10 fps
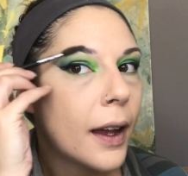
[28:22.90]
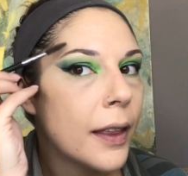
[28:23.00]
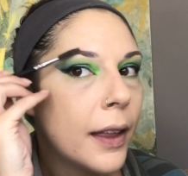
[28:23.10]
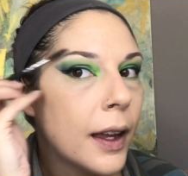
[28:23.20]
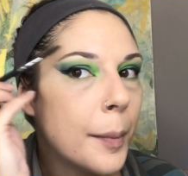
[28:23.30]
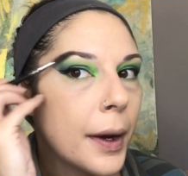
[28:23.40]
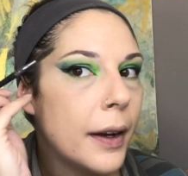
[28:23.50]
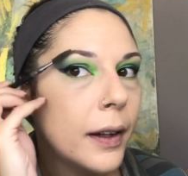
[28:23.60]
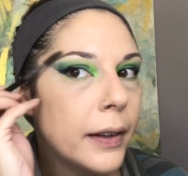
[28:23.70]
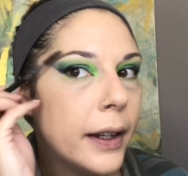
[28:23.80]
I think I'm gonna
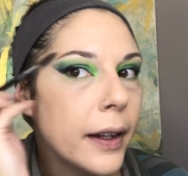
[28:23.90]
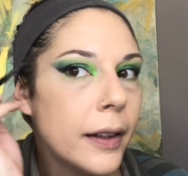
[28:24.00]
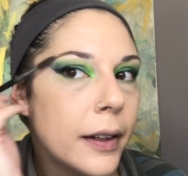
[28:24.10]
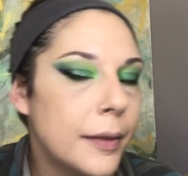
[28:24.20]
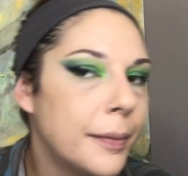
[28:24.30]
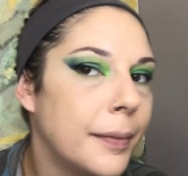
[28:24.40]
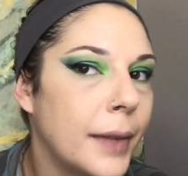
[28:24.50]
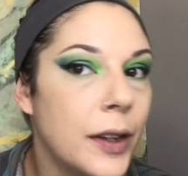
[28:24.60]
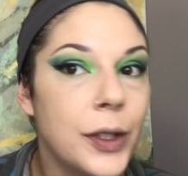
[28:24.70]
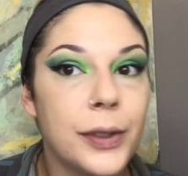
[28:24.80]
delete it
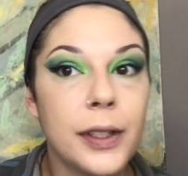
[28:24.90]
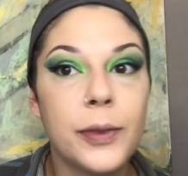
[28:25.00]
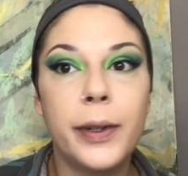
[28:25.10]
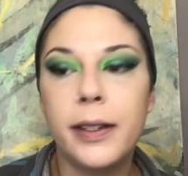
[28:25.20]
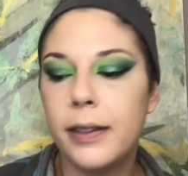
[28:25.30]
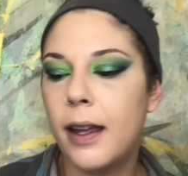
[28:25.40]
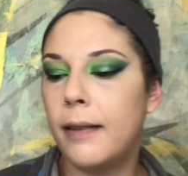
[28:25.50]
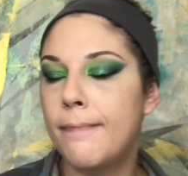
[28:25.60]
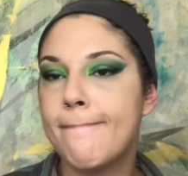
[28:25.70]
and use this one instead,